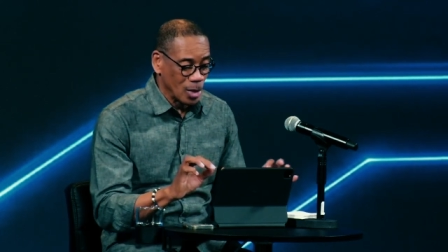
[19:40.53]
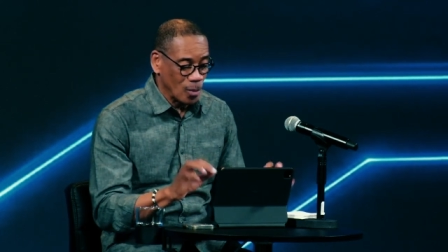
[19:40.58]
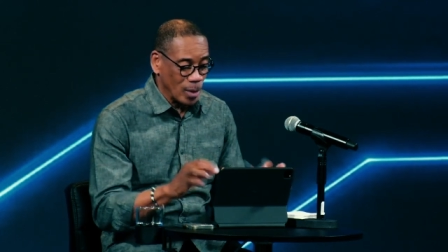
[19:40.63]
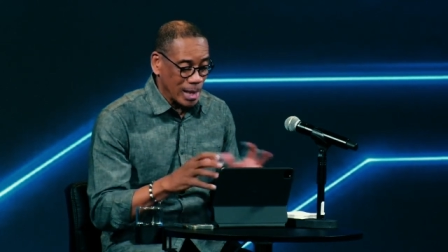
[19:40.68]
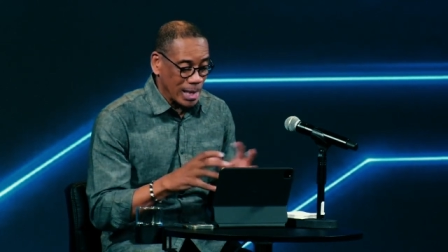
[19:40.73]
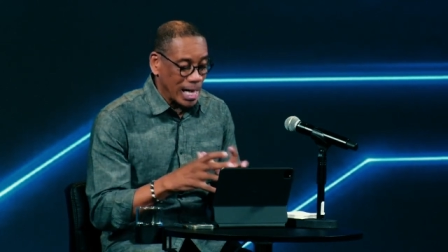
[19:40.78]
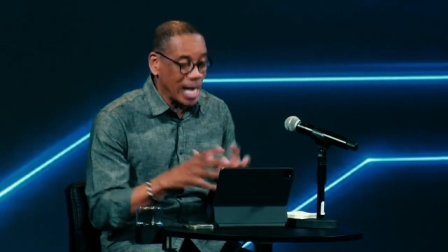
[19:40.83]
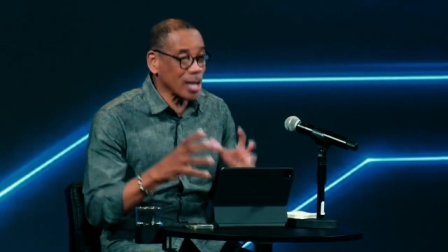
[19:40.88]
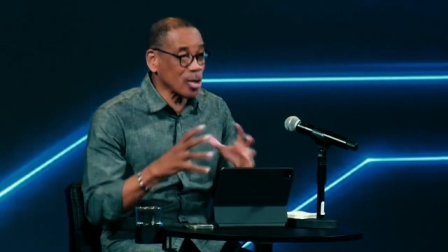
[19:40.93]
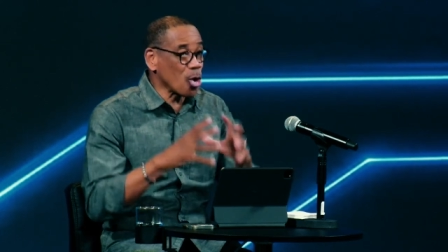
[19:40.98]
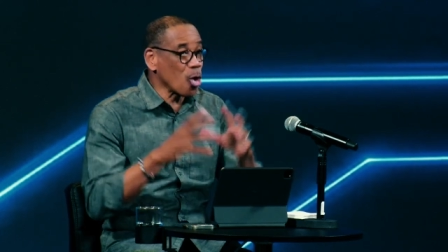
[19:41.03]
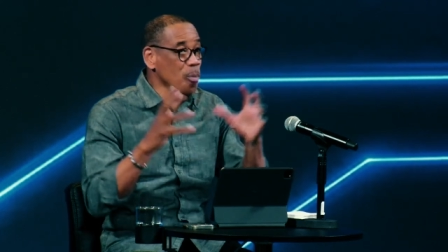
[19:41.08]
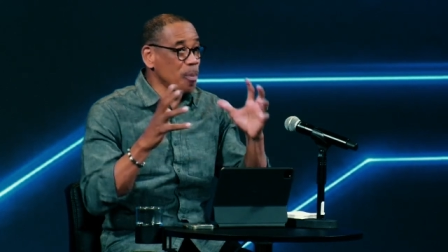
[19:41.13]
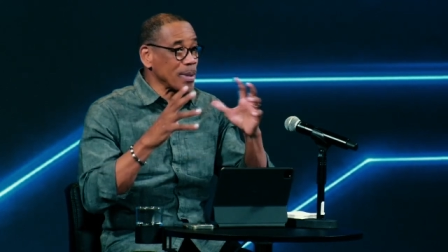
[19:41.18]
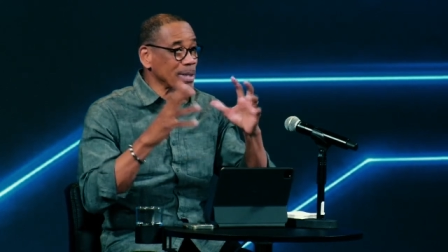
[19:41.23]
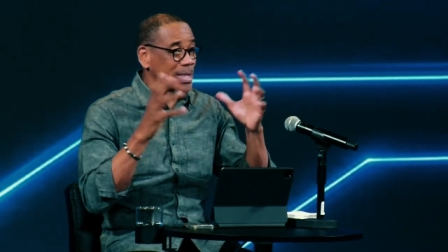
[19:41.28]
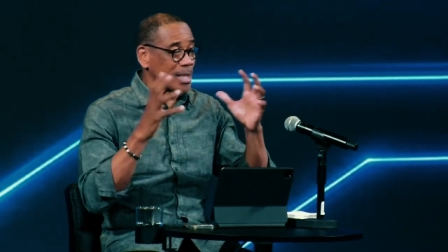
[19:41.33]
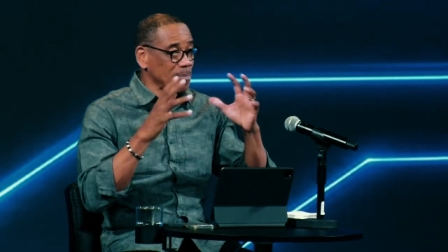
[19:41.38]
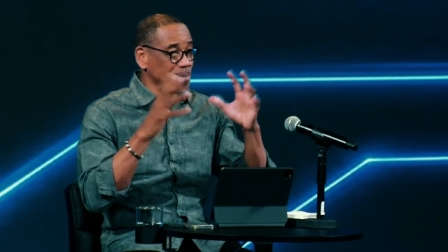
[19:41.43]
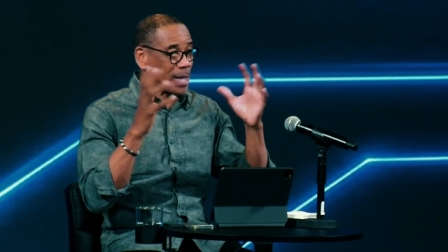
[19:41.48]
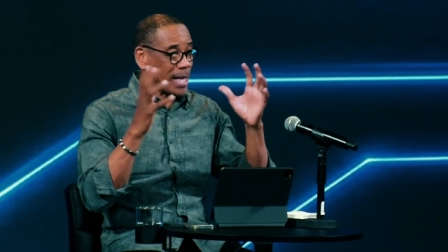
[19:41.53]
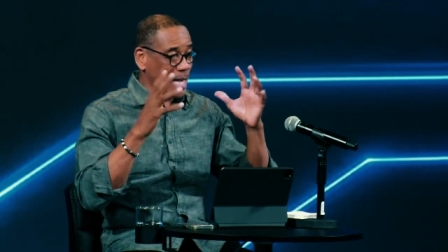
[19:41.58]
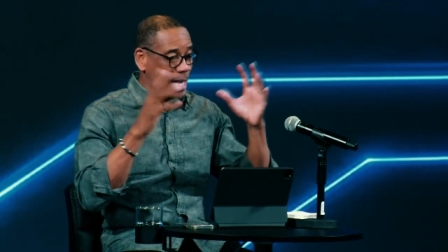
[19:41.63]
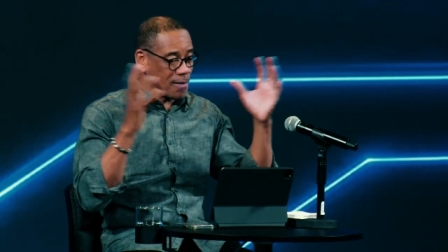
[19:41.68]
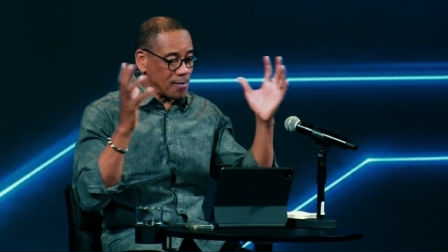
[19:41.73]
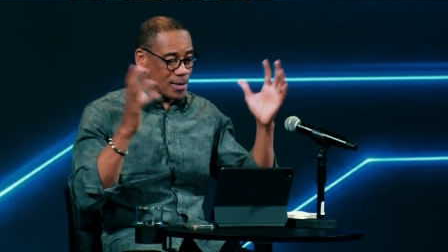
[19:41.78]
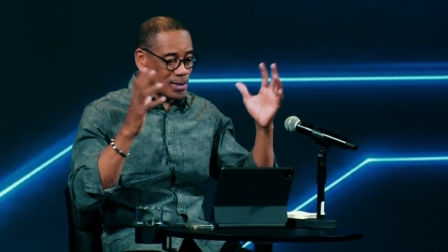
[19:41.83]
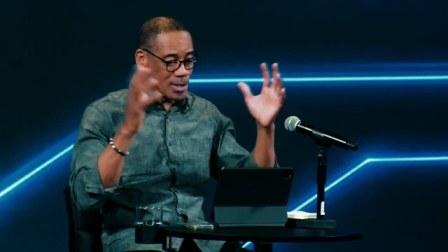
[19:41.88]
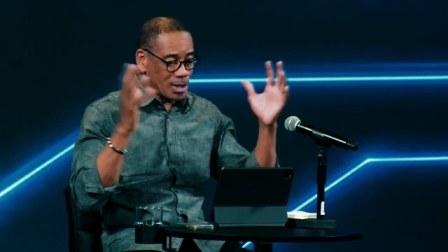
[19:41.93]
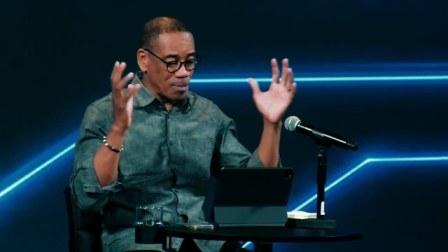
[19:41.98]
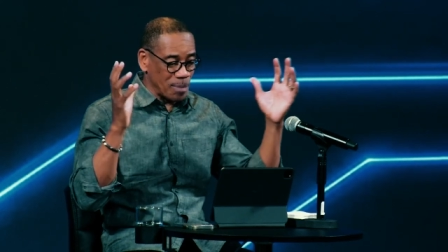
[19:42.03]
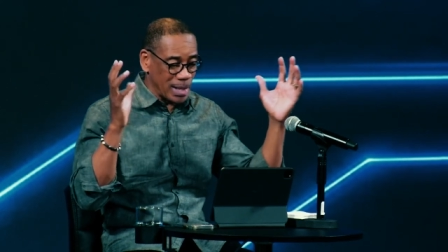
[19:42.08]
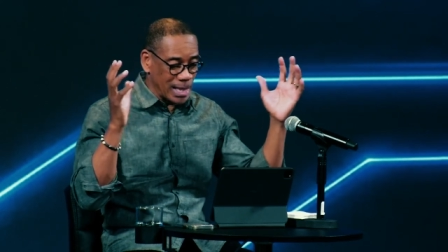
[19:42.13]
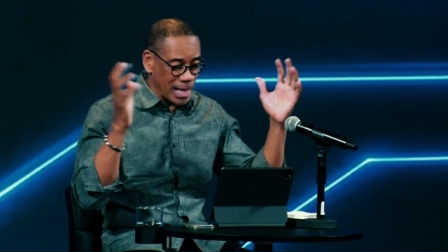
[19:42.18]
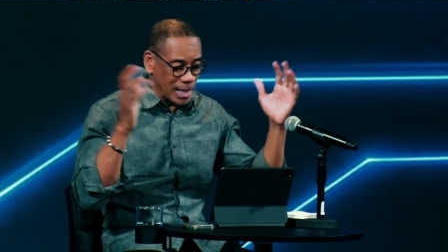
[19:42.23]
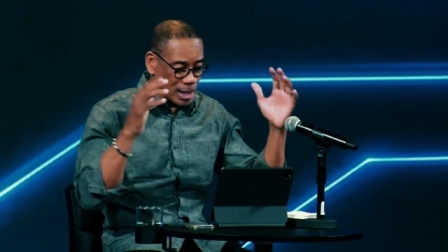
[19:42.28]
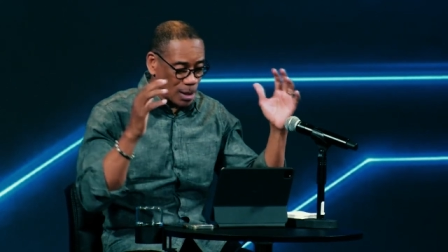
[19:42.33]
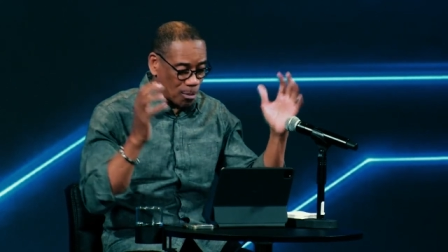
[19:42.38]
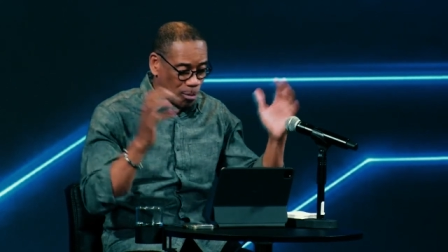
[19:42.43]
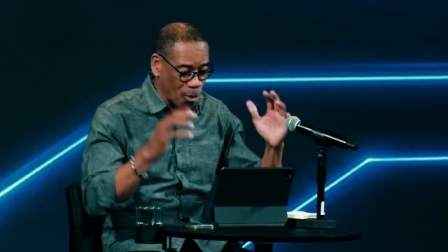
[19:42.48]
When God opens up the heavens and
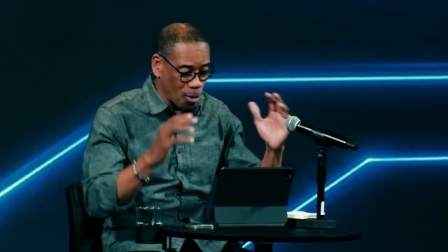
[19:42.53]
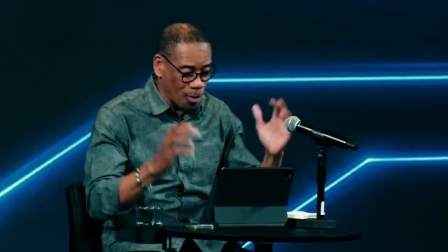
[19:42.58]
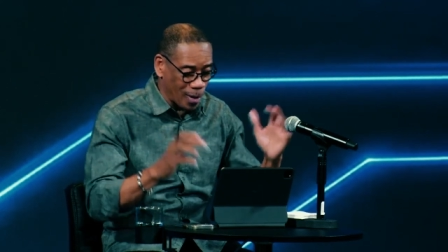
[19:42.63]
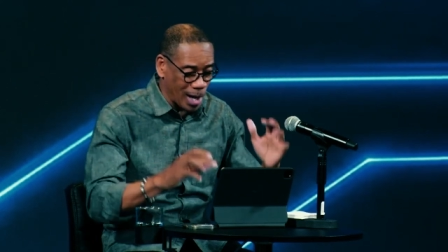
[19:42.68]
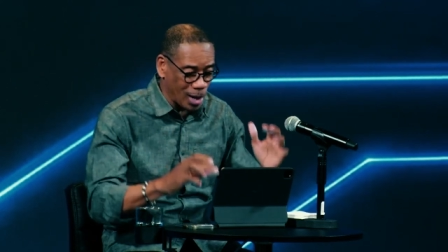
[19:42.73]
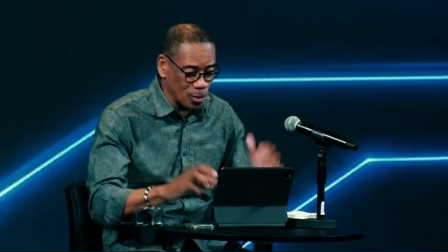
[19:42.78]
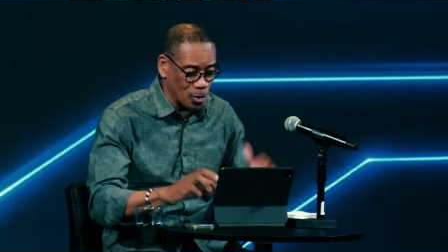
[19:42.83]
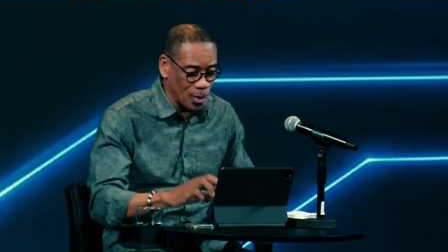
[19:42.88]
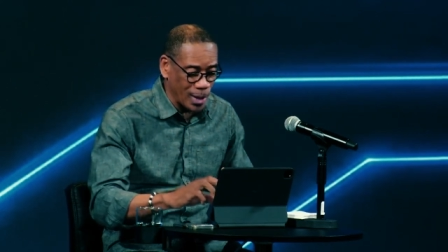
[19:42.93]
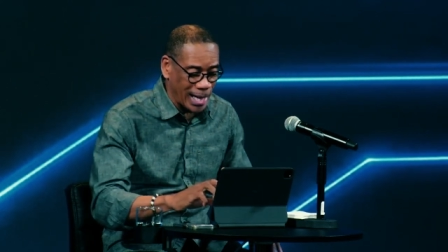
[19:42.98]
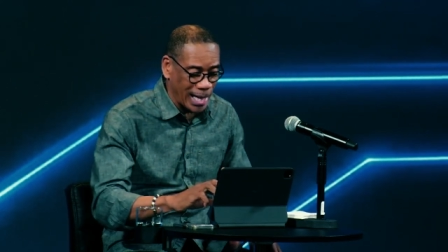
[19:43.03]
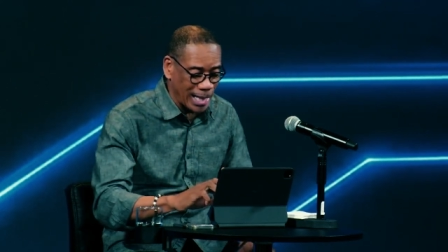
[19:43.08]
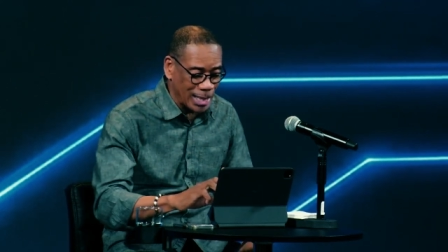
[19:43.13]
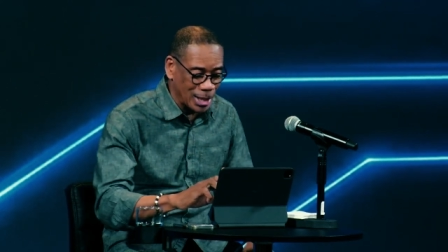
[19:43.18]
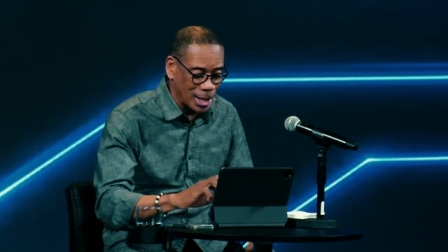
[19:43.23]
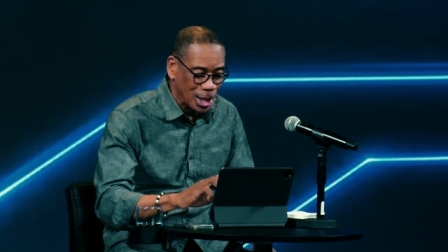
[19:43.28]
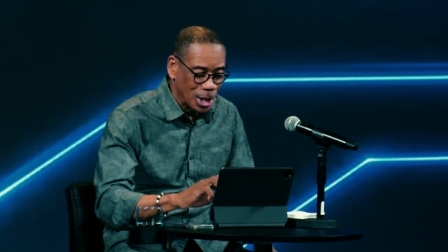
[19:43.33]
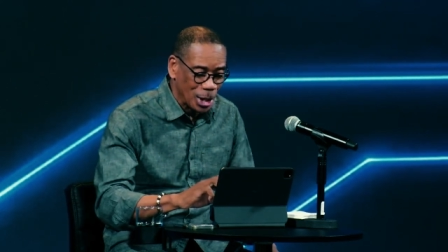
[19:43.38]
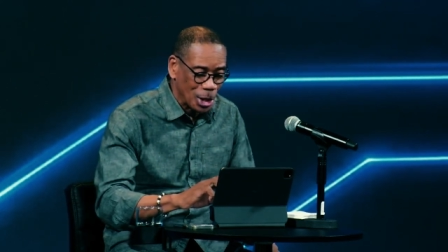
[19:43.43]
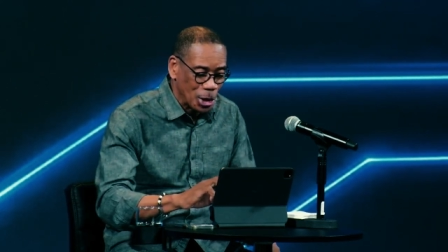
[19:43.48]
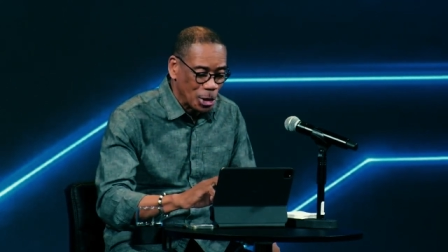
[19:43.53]
begins to pour out rain,